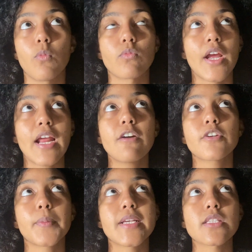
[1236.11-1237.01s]
write out for
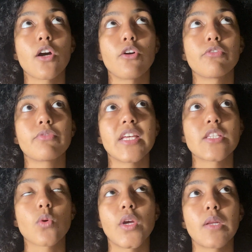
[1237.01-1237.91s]
myself is
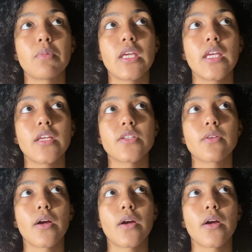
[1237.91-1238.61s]
going to be